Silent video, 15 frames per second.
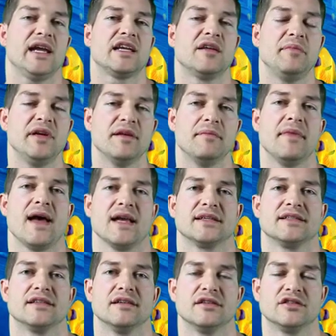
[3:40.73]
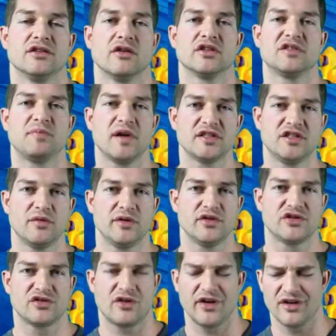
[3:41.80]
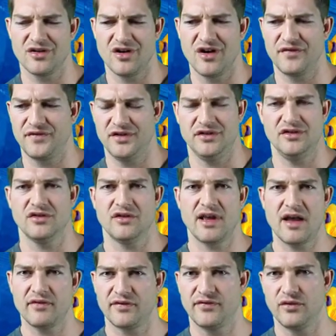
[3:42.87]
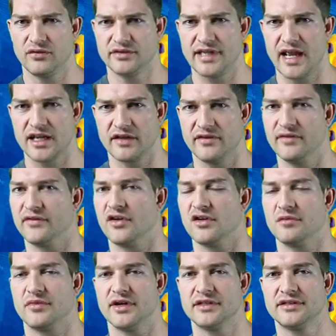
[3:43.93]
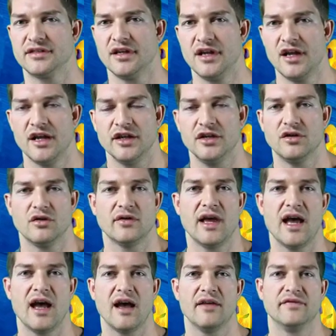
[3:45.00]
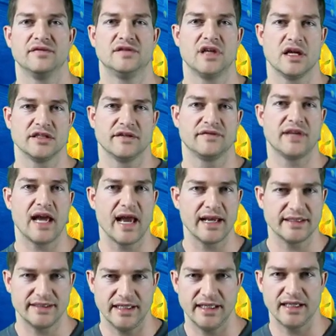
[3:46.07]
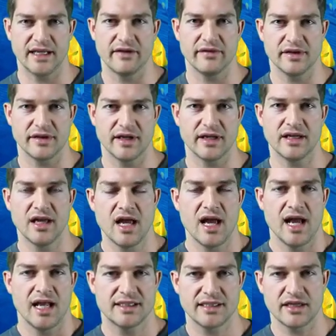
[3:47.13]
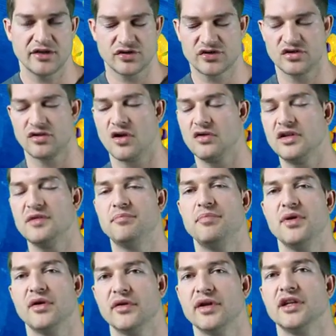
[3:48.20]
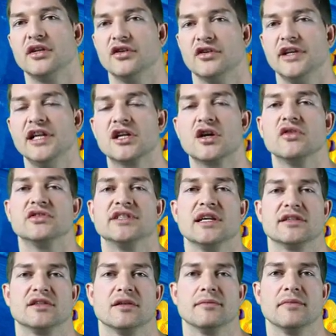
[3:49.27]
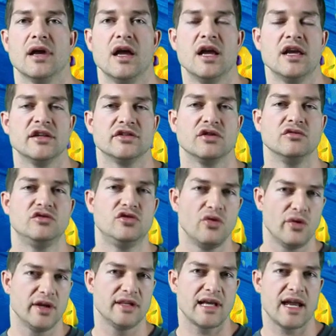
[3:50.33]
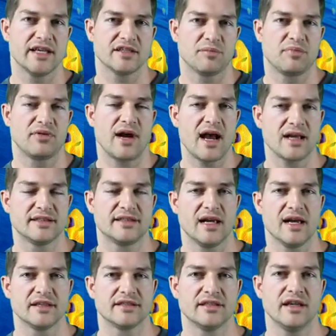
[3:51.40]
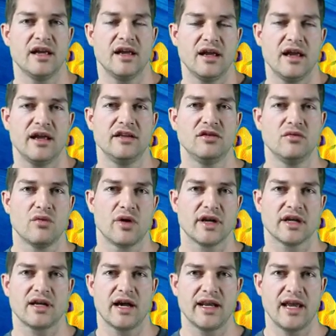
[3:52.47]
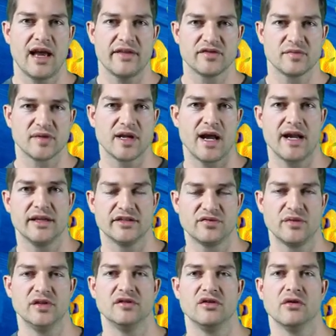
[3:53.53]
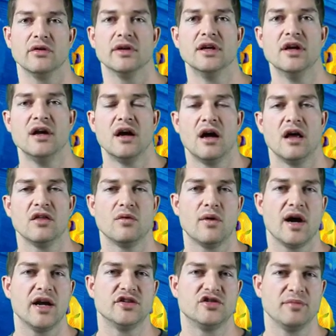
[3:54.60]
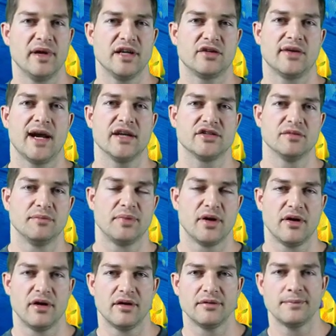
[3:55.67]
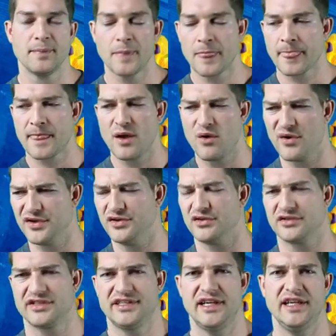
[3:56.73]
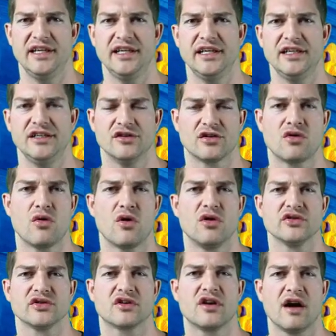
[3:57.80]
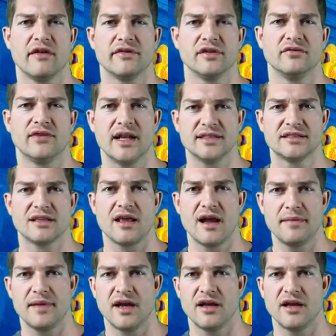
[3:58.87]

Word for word: it can be a mess. So especially when you're starting off, you, you don't have a full tank of invertebrates. You don't have tons of tangs eating everything. It's like you're slowly building your ecosystem. So doing that is a process and you wanna kinda have some guidance when you do it. Otherwise you may crash and burn or you'll see your corals are covered in red slime